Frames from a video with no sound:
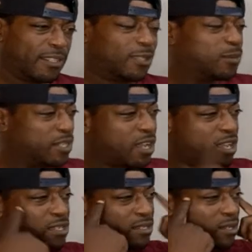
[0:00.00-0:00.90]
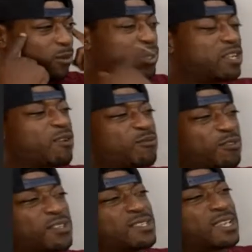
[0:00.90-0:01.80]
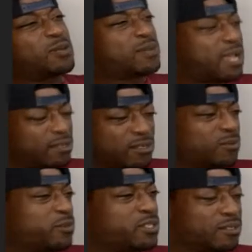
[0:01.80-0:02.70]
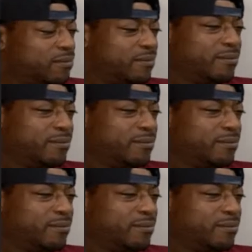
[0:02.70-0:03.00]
It's because we come from the same knowledge and wisdom.